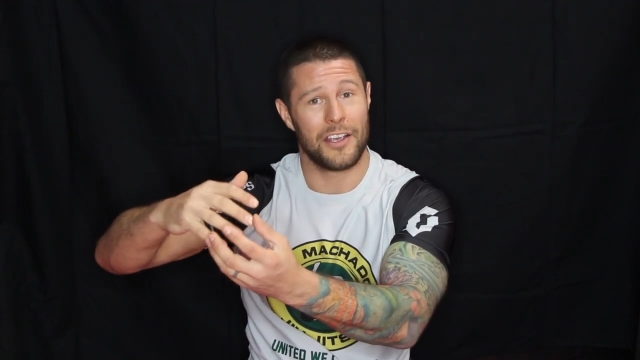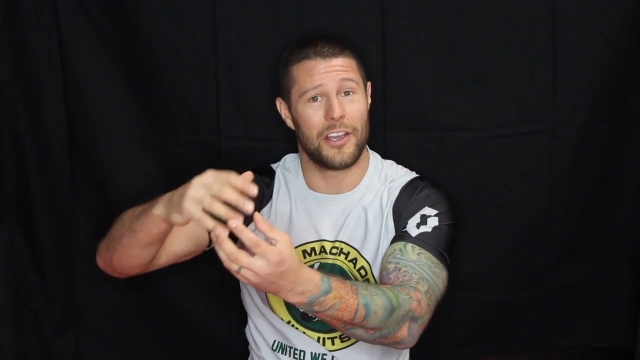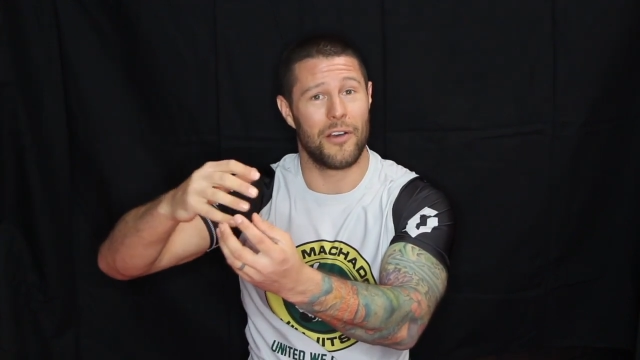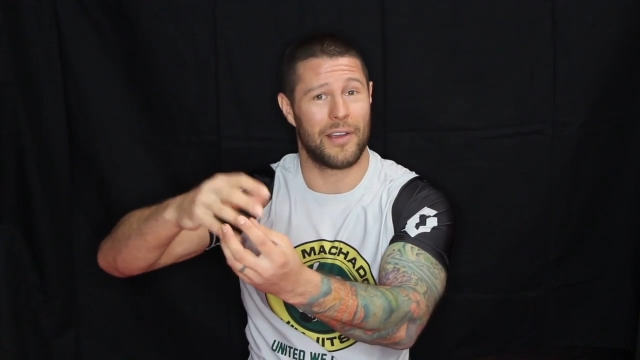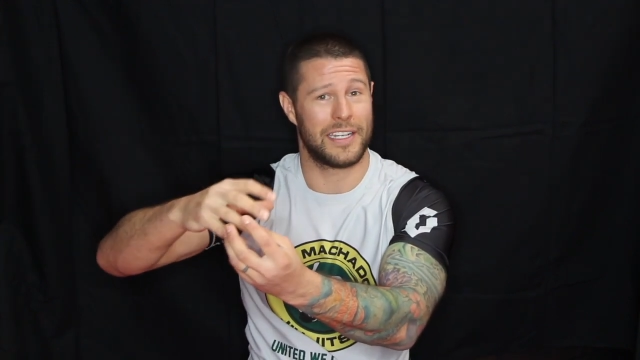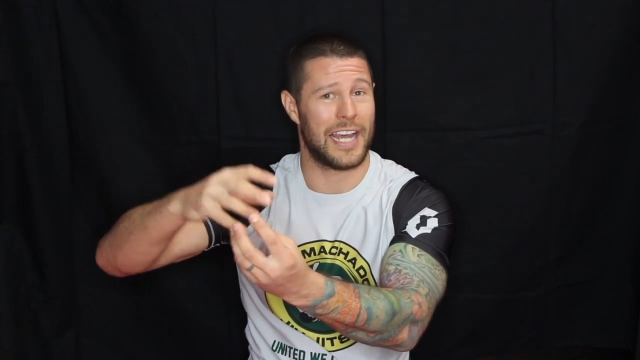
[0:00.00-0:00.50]

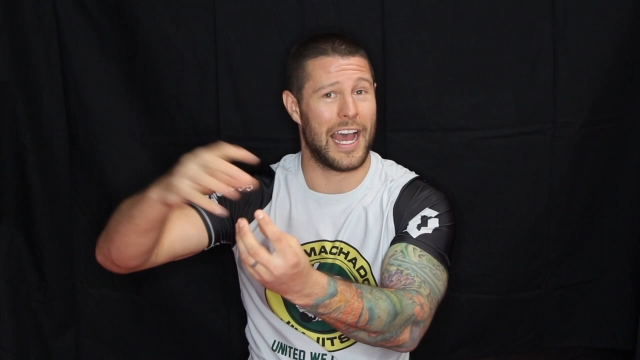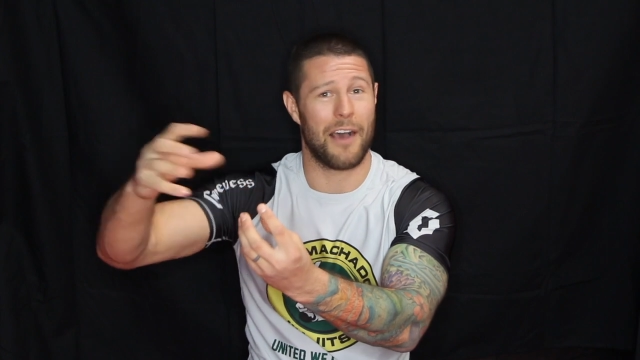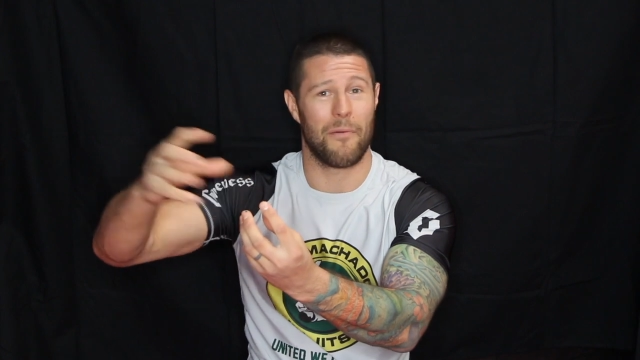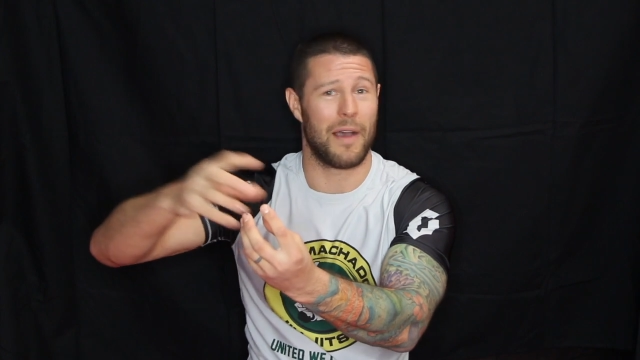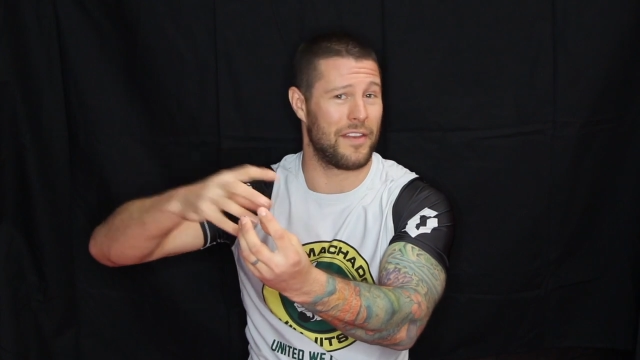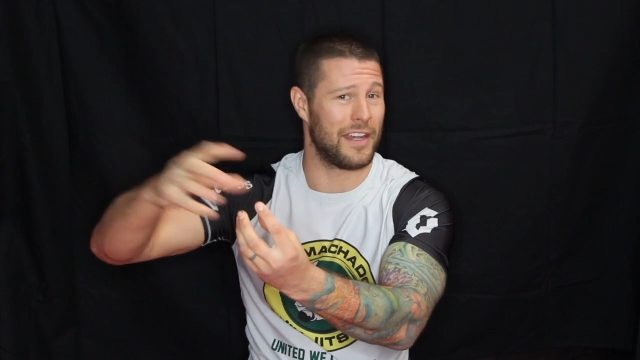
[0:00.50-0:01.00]
going to
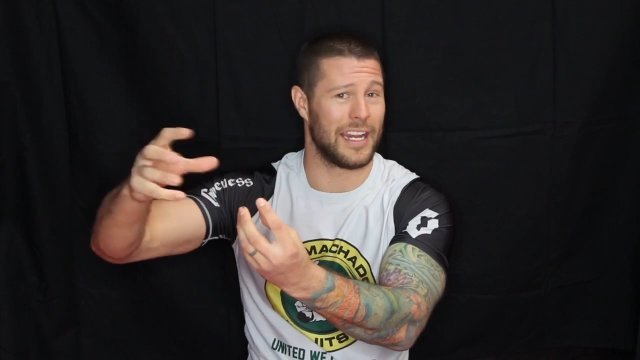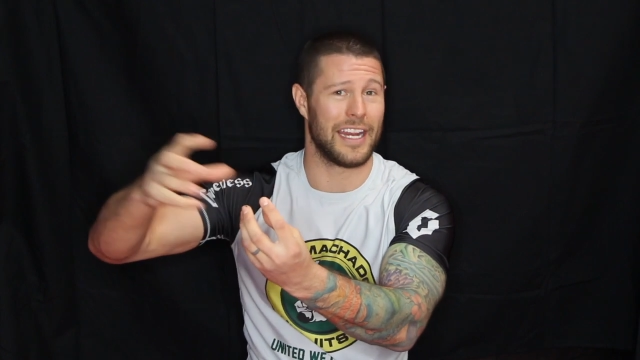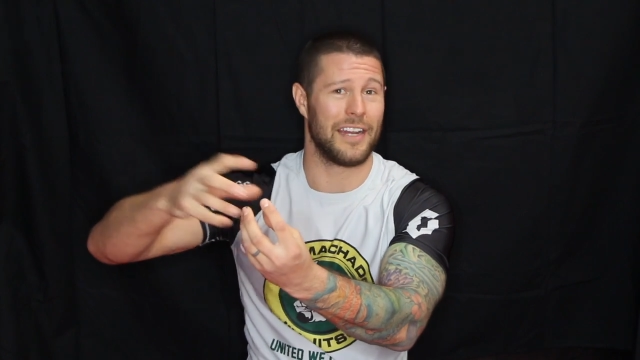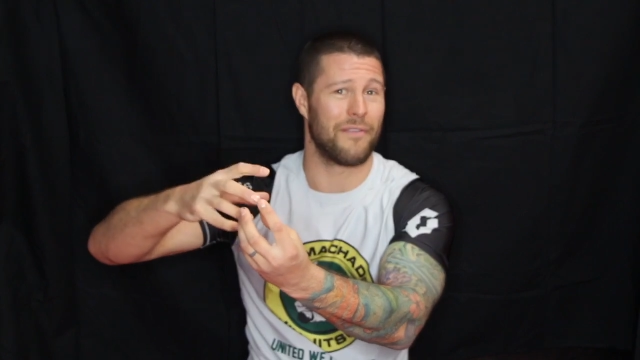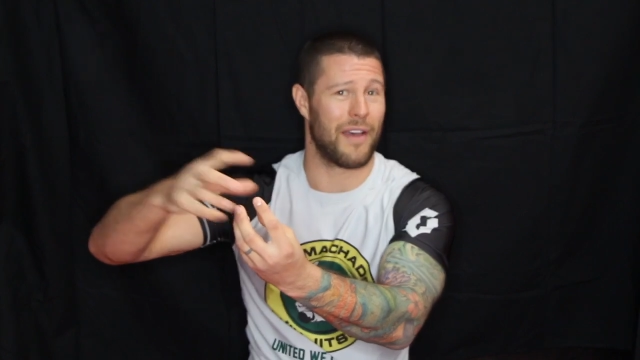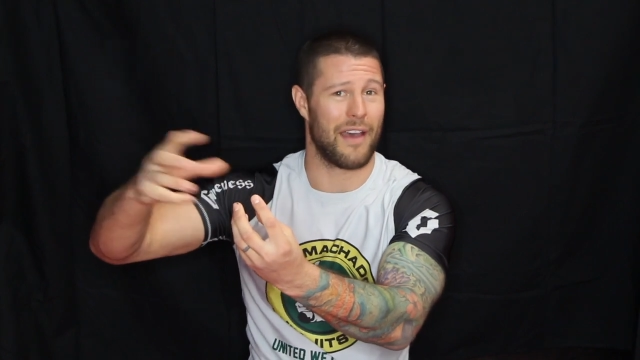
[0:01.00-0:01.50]
outweigh the
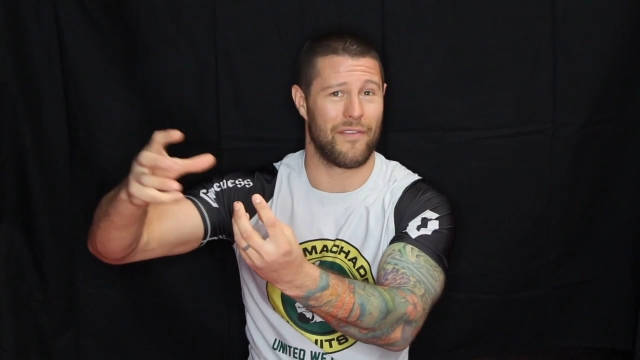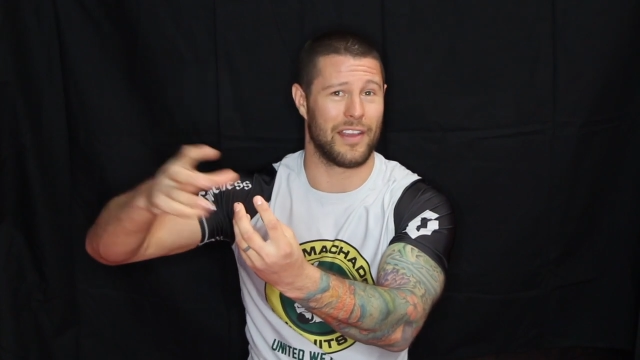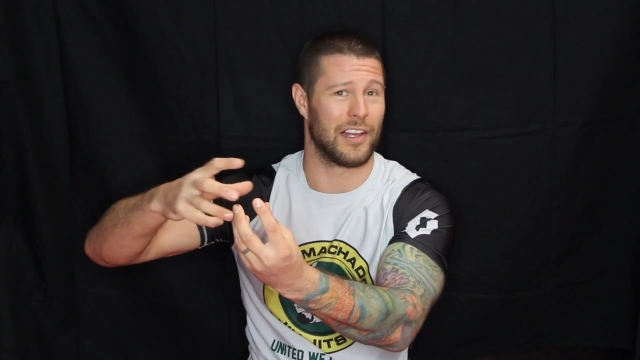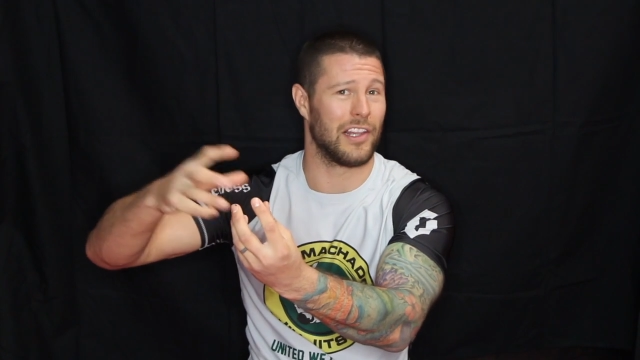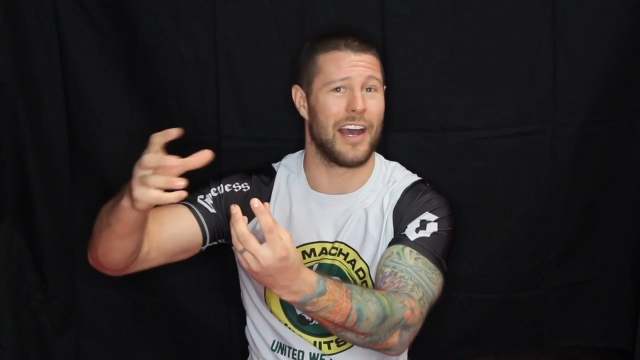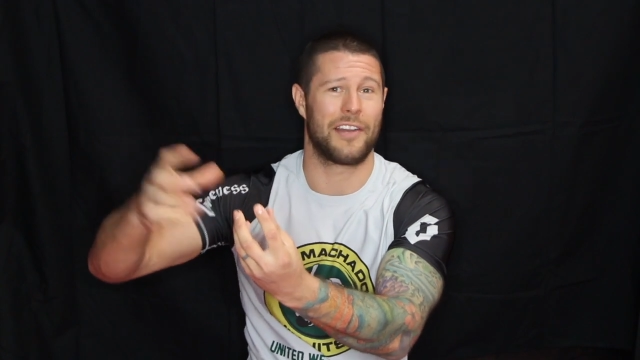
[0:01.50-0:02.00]
need of having
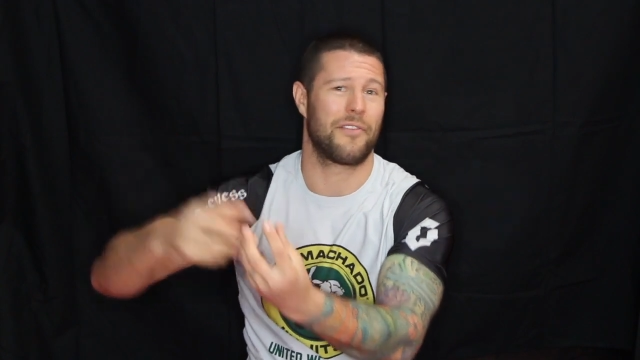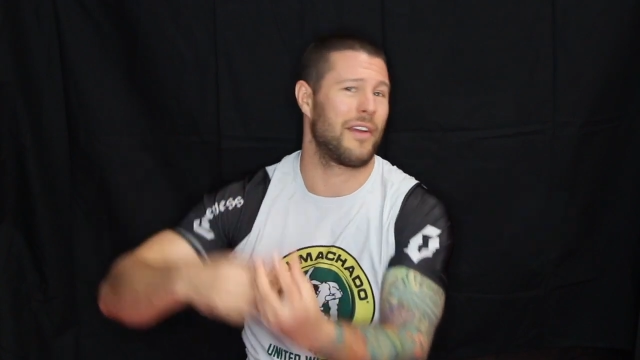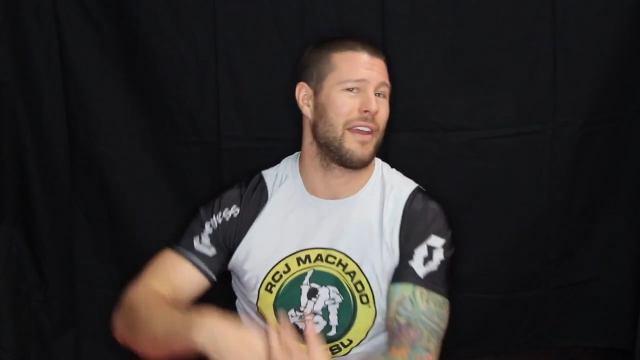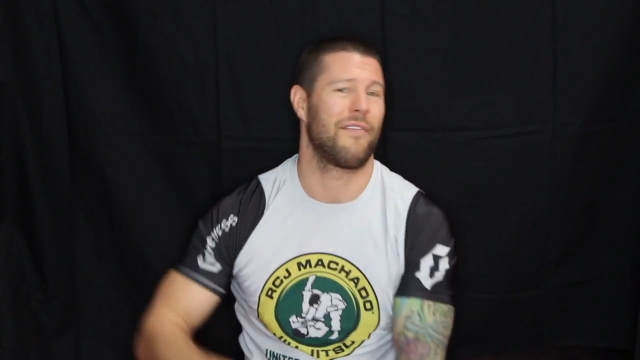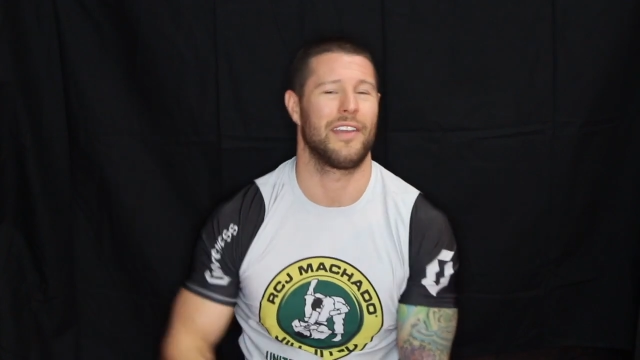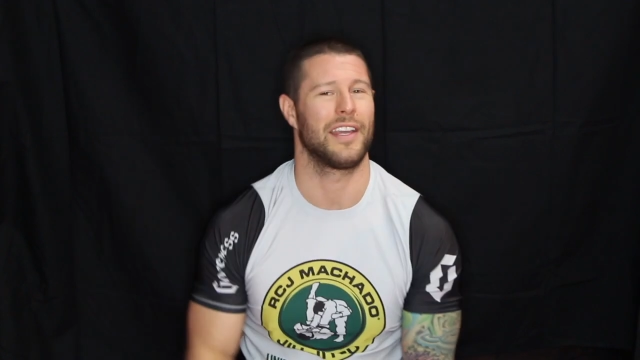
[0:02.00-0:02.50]
a lighter or
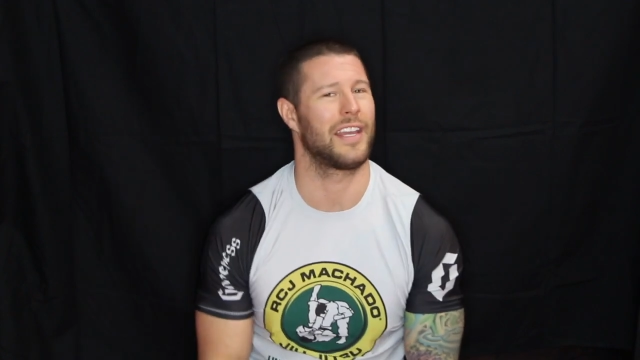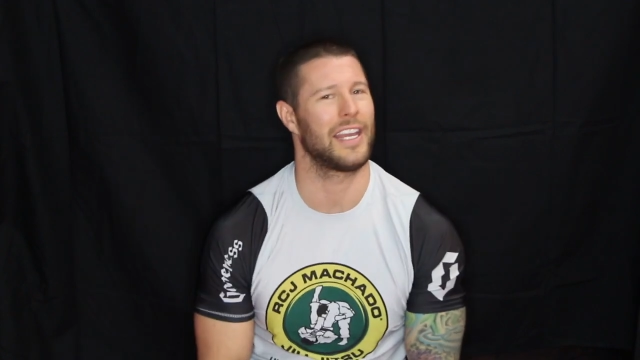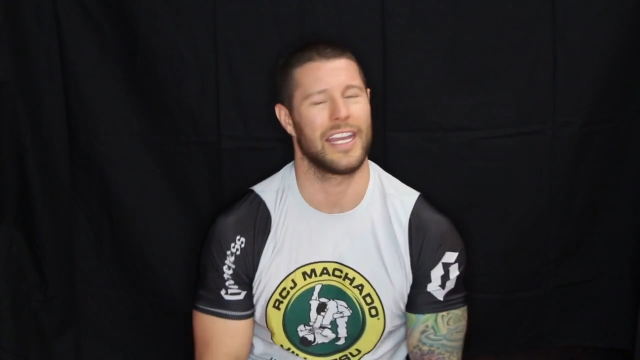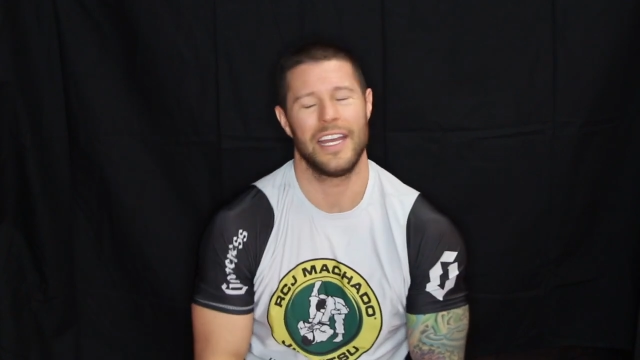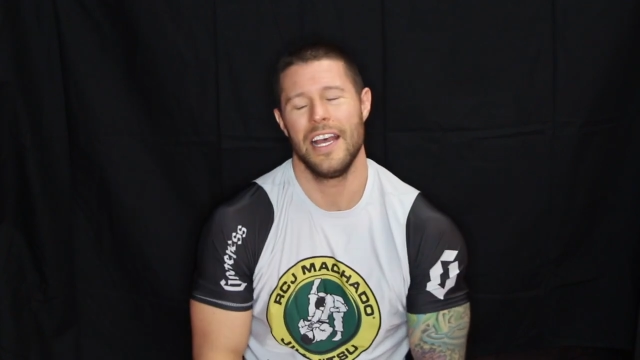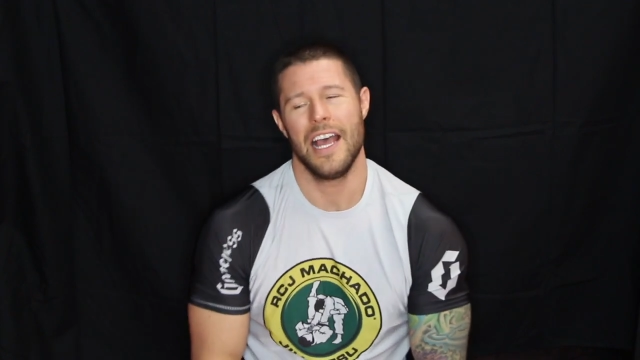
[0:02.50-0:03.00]
heavier gi?